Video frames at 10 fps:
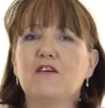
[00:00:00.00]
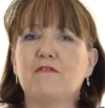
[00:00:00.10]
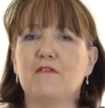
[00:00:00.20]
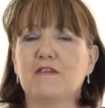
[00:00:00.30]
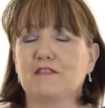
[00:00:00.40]

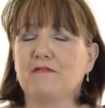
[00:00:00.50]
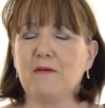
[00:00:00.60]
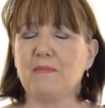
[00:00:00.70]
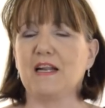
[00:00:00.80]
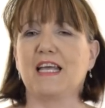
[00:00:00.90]
for his
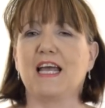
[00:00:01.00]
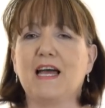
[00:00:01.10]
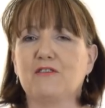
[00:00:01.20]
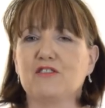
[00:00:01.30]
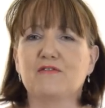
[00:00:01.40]
family
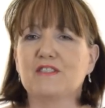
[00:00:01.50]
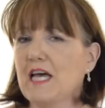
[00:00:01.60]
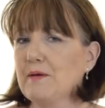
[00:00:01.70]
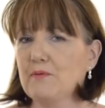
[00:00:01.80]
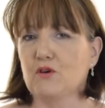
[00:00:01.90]
out of
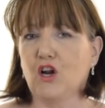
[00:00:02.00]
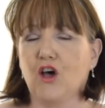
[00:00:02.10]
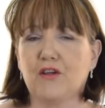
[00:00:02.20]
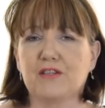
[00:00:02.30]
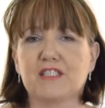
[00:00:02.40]

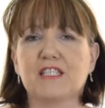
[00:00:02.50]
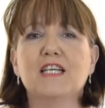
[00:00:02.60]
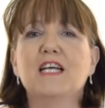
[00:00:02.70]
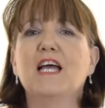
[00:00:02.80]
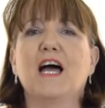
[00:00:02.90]
tablecloths.
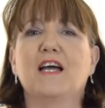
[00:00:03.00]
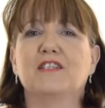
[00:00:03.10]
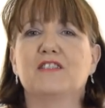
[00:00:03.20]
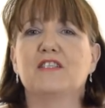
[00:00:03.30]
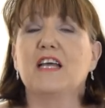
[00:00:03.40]

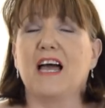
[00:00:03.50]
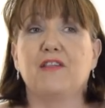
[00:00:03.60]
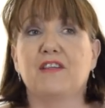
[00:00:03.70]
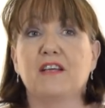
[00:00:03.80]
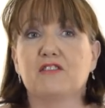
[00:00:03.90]
And I
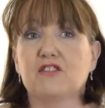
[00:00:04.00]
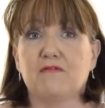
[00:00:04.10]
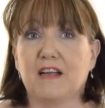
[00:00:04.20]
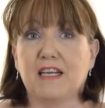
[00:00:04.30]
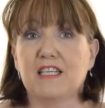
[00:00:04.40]
think sort
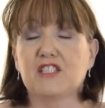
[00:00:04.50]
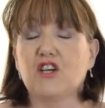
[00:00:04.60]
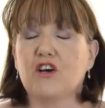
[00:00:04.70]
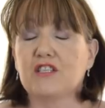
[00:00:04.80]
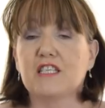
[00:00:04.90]
of like he
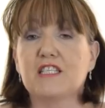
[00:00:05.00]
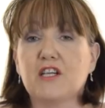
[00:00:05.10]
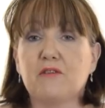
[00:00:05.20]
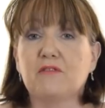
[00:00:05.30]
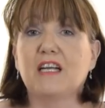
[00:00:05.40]
started his
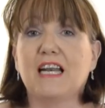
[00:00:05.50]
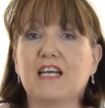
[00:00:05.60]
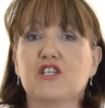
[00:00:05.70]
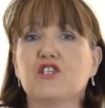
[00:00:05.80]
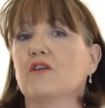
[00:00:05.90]
own
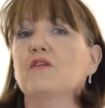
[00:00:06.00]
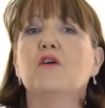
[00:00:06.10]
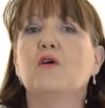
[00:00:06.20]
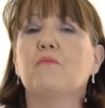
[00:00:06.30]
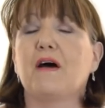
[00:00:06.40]
collection
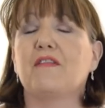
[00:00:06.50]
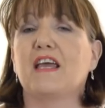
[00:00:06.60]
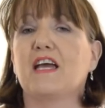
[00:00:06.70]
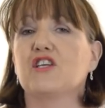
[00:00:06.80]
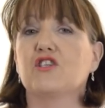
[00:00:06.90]
by the
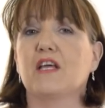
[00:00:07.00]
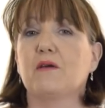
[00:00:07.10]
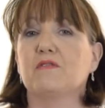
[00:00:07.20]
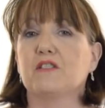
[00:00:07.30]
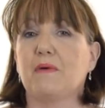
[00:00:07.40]
age that
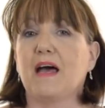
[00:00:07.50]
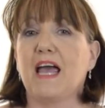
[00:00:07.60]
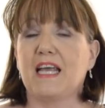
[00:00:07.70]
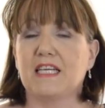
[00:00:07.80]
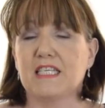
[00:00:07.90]
he was
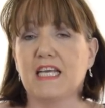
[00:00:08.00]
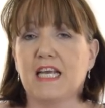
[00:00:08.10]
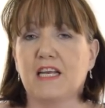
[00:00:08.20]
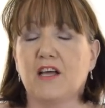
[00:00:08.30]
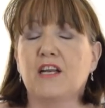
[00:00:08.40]
about
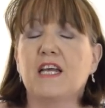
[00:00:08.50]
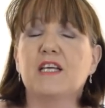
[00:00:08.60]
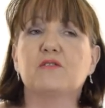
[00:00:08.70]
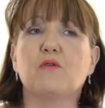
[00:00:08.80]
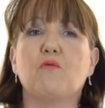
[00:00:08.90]
18. And
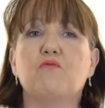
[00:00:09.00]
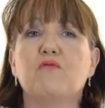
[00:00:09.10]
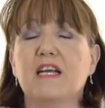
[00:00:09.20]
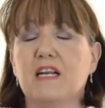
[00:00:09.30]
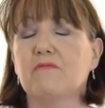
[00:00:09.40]
he's
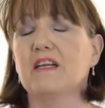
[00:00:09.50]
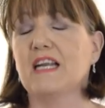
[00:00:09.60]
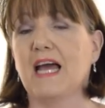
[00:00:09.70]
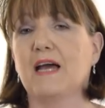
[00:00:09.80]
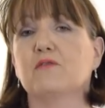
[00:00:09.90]
really
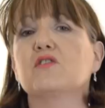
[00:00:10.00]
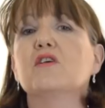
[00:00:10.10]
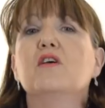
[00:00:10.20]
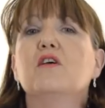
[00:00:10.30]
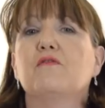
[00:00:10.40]
renowned
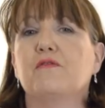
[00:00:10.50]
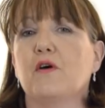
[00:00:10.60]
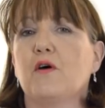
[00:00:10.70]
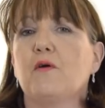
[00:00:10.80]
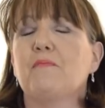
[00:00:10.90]

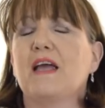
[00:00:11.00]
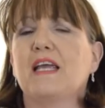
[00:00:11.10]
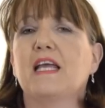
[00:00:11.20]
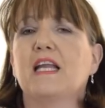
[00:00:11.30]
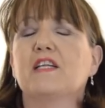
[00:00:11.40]
for
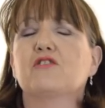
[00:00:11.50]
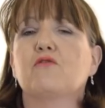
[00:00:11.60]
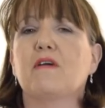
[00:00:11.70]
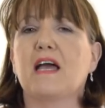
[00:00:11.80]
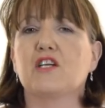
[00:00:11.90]
making his
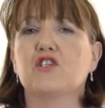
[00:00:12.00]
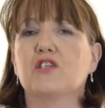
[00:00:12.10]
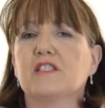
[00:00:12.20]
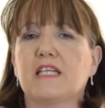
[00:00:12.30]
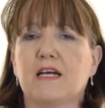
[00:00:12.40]

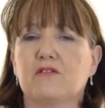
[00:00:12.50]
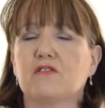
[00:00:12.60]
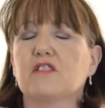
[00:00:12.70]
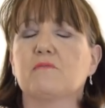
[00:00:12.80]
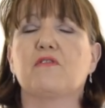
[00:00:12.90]
creations out
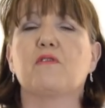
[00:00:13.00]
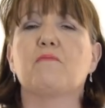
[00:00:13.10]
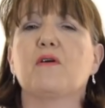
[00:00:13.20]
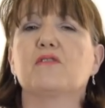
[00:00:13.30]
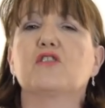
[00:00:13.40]
of some of the
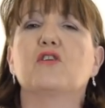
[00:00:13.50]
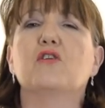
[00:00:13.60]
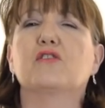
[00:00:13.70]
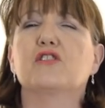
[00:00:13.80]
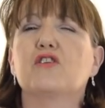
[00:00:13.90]
most
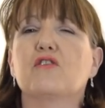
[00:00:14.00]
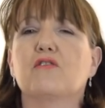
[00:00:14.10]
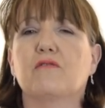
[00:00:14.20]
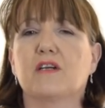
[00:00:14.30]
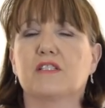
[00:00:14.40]

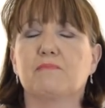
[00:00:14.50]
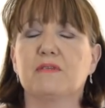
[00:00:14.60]
luxurious